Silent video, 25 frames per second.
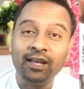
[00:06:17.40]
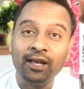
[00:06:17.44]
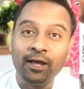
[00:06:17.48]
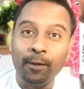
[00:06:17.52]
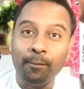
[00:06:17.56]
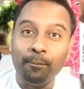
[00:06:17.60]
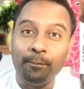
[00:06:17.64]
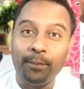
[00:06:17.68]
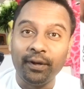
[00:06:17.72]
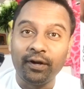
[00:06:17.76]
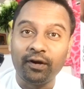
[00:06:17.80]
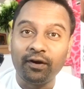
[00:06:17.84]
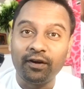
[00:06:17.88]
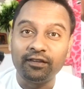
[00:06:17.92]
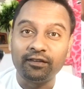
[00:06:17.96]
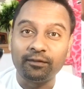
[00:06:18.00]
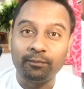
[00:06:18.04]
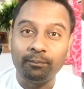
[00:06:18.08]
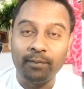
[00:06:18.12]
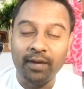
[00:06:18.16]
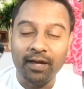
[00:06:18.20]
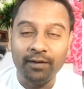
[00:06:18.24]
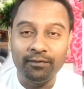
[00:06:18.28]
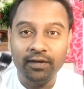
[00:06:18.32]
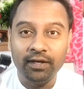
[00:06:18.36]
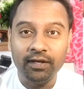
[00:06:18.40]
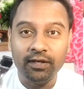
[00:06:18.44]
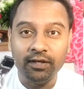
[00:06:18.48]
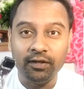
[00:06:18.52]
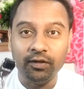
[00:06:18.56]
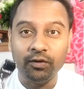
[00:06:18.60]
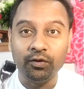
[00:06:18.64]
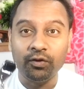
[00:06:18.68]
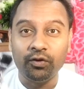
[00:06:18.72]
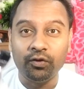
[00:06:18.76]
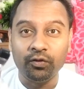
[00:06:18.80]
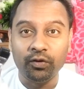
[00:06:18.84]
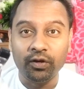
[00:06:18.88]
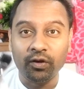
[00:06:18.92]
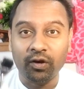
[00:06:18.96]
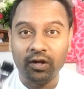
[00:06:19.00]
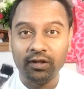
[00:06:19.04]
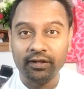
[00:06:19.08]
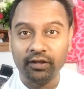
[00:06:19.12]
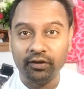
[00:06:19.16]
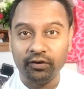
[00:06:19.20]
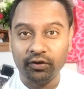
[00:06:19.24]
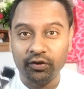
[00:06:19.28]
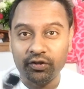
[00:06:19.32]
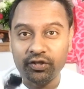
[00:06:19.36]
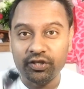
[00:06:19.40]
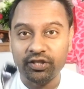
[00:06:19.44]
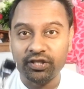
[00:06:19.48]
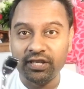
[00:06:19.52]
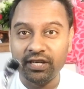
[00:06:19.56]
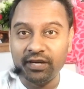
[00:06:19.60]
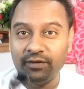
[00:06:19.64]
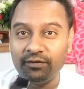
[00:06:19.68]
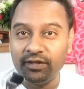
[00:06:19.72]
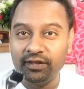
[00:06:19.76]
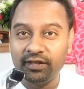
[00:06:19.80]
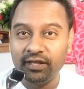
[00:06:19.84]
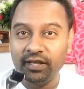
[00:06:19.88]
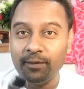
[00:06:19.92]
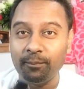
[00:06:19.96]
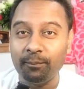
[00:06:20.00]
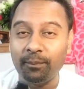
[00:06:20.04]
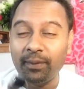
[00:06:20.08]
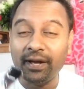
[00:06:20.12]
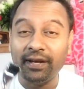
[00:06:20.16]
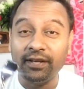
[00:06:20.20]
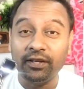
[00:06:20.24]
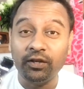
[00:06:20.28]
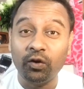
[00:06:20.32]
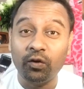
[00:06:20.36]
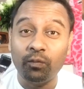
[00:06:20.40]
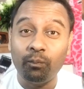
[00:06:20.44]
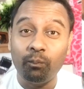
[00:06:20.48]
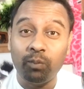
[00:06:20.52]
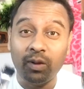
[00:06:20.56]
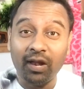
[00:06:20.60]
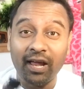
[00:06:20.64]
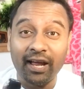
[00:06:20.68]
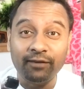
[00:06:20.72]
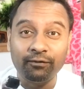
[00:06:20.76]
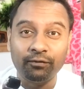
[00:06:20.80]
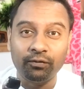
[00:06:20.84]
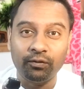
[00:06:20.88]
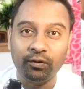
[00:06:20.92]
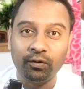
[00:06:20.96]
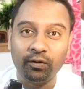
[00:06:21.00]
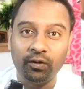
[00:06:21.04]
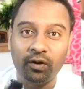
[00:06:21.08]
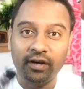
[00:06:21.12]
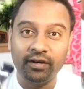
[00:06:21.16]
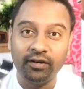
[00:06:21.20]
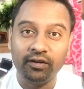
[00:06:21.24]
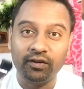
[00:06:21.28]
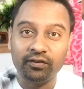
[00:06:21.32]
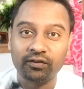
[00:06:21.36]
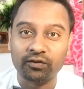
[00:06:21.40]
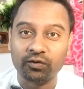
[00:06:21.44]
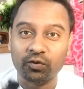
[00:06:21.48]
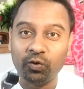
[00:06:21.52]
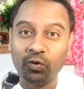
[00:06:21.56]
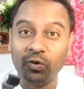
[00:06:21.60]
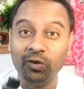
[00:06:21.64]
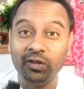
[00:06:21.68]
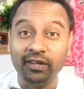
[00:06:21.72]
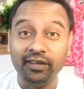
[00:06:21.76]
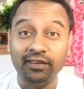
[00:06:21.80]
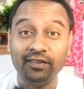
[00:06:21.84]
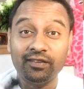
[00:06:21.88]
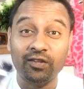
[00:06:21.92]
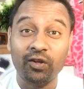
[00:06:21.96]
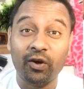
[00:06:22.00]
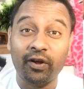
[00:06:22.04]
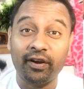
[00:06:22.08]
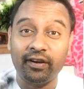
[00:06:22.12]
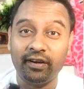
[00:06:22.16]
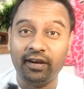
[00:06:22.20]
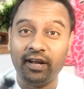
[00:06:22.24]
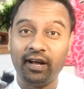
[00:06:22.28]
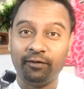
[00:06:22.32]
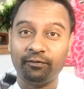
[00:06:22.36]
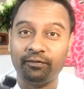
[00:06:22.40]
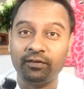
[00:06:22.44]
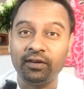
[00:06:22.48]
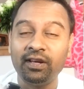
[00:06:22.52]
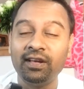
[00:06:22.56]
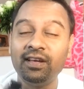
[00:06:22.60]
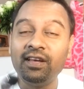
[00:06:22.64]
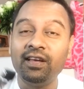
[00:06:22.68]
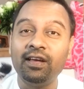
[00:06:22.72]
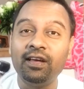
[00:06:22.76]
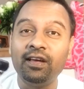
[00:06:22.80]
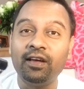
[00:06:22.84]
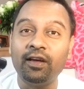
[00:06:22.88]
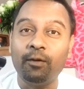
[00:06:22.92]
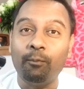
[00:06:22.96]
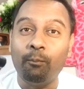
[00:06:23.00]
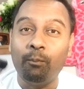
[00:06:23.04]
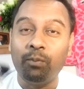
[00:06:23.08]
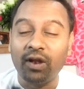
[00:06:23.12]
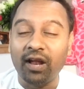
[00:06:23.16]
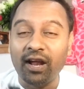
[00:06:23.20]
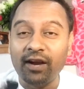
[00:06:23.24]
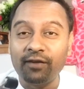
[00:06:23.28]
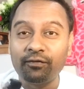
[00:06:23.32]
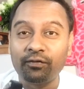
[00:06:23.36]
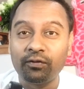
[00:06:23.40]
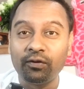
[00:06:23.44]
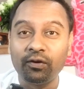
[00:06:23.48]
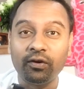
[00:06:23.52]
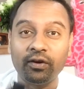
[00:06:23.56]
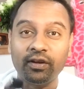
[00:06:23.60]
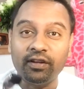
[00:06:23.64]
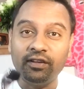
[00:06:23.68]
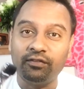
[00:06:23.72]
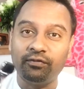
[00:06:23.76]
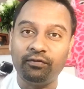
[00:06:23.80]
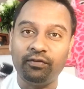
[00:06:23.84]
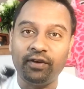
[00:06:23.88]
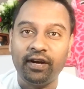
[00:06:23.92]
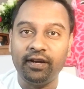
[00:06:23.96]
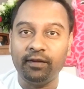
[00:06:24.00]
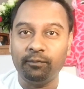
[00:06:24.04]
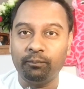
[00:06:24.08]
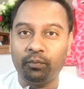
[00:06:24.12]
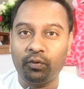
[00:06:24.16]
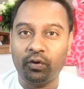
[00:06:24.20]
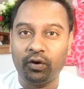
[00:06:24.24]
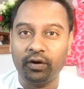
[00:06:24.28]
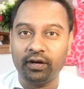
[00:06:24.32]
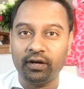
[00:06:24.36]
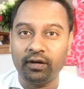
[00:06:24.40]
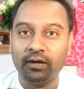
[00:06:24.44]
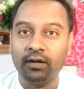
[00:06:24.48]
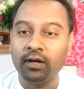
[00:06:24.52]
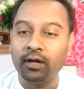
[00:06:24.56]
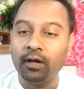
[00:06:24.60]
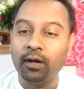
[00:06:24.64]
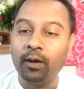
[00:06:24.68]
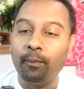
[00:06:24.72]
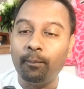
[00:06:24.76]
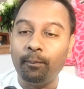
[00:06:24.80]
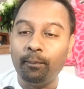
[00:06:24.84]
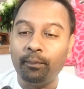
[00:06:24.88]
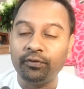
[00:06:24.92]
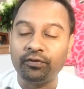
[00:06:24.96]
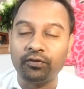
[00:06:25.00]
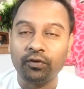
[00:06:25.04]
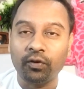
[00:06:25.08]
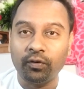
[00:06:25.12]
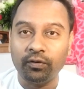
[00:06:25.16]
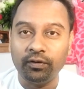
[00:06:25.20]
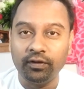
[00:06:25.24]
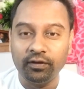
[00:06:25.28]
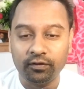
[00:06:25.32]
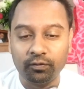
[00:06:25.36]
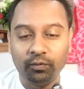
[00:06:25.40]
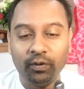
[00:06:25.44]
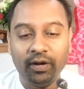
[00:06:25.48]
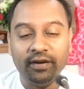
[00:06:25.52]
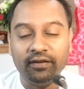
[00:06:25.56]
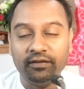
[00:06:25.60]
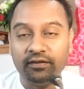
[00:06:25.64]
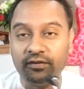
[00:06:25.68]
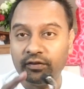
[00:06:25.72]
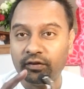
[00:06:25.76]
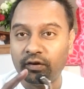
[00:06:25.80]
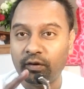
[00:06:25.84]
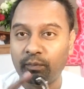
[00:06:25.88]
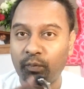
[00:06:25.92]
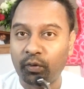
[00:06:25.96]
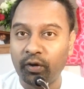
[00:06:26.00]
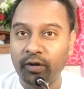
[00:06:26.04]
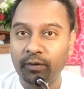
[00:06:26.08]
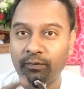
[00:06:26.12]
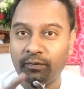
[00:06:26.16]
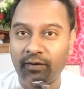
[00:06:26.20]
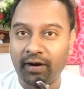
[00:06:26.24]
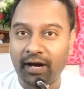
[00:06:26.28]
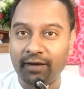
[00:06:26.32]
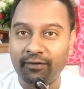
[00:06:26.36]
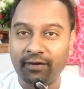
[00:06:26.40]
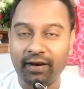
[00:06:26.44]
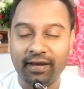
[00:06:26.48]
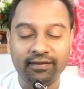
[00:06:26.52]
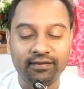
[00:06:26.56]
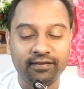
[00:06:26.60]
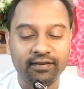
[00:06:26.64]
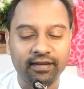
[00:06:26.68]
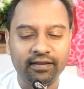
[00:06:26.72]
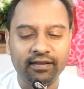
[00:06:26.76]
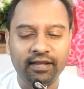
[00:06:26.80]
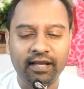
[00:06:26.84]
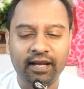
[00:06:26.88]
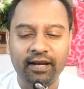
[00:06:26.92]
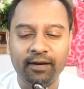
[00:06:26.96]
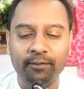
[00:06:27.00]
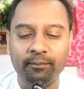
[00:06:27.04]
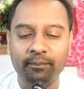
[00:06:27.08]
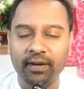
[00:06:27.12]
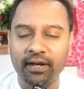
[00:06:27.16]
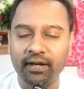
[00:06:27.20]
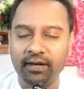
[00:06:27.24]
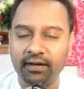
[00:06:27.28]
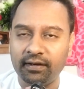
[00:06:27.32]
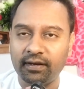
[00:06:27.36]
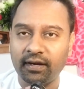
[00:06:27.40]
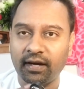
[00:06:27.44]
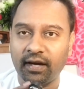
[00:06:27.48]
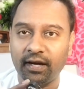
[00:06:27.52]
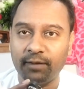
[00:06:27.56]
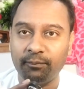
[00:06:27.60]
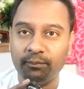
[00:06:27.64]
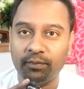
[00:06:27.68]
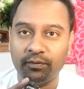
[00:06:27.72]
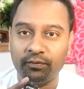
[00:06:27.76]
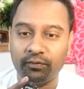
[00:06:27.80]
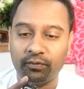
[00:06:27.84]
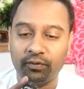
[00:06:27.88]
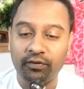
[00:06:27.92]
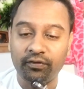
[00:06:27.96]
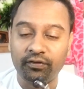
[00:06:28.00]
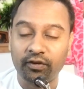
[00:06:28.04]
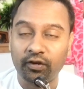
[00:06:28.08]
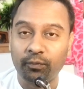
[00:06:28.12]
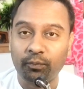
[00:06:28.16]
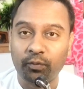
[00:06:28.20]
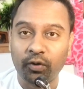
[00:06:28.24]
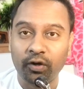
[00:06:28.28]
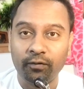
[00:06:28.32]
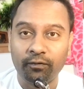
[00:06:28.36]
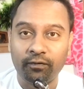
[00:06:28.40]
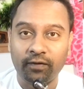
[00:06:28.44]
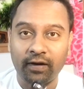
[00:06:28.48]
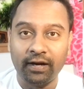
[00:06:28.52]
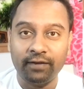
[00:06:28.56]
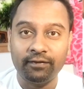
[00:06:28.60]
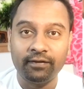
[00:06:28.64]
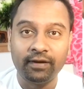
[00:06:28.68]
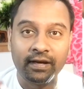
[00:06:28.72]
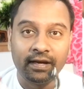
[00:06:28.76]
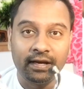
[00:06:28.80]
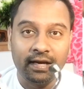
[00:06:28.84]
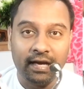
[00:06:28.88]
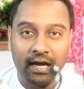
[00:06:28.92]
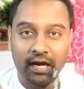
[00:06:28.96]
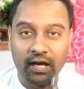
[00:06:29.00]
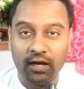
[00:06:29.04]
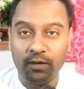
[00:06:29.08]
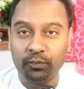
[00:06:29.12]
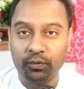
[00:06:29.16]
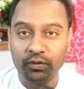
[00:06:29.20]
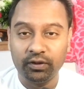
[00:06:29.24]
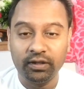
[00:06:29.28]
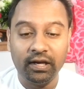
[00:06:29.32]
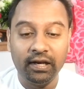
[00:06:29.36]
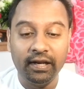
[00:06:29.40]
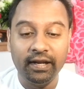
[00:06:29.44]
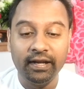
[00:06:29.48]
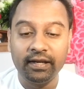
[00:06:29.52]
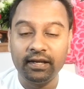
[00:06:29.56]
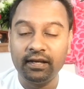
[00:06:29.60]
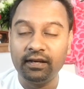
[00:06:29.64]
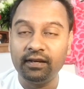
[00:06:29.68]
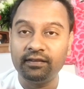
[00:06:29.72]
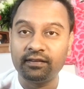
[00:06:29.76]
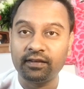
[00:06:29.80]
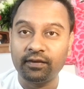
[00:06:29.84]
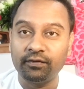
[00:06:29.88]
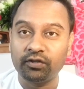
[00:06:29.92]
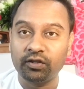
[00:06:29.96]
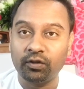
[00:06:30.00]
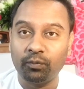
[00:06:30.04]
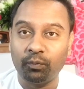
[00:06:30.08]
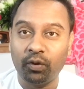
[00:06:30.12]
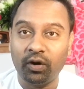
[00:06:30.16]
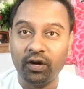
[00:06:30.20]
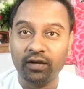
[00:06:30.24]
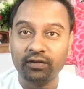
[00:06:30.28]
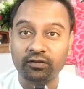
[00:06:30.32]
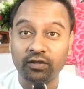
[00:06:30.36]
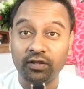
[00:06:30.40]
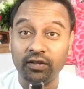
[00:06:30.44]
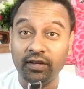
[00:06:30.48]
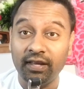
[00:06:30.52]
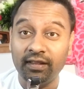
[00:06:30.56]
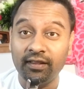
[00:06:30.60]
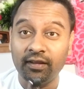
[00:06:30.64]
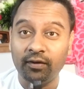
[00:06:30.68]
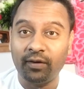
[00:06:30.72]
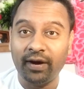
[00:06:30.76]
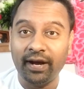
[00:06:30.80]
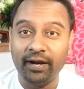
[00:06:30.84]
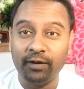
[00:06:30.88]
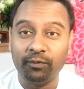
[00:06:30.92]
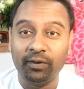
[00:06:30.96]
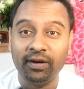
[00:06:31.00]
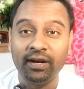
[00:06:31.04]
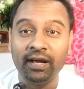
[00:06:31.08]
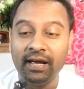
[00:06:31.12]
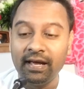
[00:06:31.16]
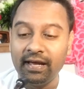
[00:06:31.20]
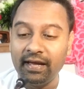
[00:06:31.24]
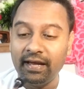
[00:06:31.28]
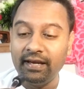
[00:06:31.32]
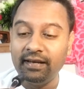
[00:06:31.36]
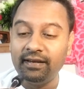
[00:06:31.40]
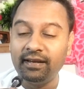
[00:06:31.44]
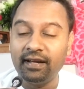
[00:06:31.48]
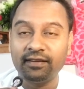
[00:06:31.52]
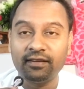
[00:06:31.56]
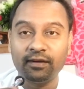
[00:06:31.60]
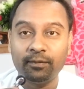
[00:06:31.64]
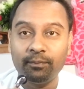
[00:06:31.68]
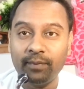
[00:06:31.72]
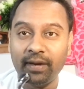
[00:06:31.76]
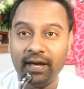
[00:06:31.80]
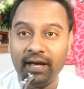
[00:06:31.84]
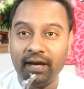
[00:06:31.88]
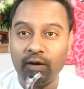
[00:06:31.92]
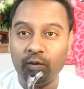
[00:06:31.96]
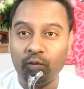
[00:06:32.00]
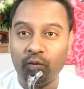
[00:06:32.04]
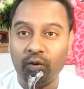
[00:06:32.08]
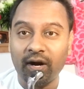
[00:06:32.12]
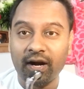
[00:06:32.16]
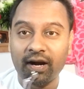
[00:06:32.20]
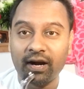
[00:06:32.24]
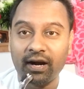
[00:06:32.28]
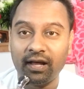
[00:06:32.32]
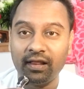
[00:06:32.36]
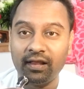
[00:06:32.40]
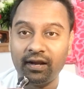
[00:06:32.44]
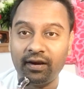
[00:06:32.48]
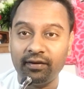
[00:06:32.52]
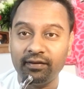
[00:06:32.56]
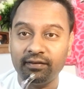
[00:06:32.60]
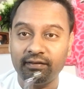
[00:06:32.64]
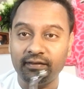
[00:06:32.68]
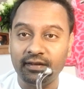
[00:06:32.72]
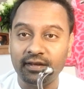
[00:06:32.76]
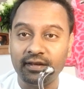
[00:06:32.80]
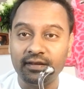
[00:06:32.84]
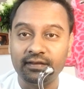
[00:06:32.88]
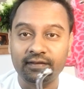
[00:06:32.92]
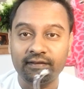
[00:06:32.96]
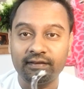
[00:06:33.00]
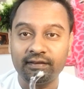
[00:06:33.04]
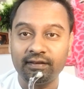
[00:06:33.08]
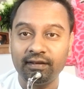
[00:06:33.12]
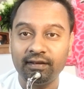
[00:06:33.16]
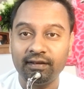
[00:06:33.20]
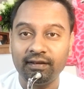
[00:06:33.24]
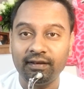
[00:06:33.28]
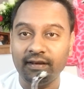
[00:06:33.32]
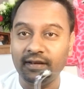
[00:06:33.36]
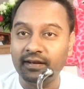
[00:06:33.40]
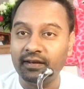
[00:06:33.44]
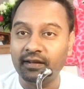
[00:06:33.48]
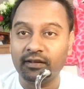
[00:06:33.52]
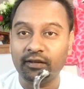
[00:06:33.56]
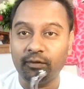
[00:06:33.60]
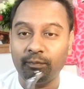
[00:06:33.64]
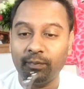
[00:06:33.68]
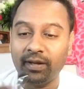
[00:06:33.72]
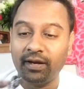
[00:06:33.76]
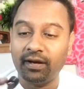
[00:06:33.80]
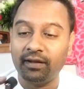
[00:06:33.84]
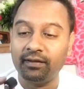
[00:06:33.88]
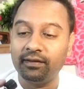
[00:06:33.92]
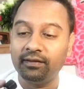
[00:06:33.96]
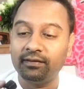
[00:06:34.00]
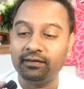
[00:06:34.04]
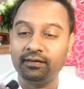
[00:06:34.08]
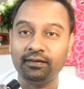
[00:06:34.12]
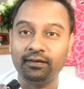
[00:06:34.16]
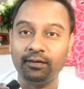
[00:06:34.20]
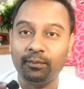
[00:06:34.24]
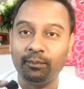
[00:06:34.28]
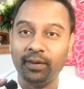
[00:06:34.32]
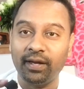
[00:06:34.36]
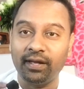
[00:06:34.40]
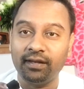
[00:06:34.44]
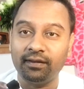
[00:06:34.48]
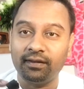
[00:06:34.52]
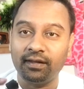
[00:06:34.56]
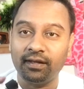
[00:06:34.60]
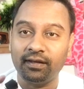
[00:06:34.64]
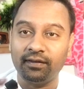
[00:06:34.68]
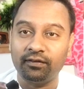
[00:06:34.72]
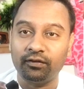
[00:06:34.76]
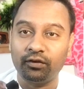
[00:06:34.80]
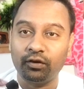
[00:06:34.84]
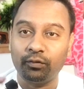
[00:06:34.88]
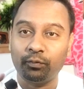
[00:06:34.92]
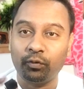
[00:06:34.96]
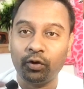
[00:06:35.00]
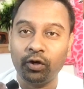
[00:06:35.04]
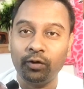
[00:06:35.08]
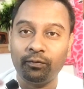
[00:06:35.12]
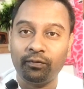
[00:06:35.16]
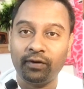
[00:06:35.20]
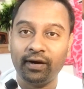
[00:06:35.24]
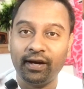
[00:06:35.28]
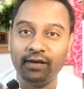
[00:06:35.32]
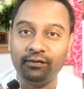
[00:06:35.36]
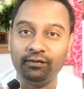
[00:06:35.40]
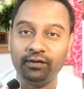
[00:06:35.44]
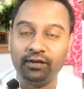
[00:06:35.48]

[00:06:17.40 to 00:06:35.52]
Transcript: Because maybe you're doing all the nutrition and everything, but your blood flow on your skull is not enough. Blood flow is very important. So this one is 0.5. I said that in many times before. 0.5. I'll put the link in description box so you get the right one. It doesn't matter what color is this. It doesn't matter. This is the main thing. 0.5.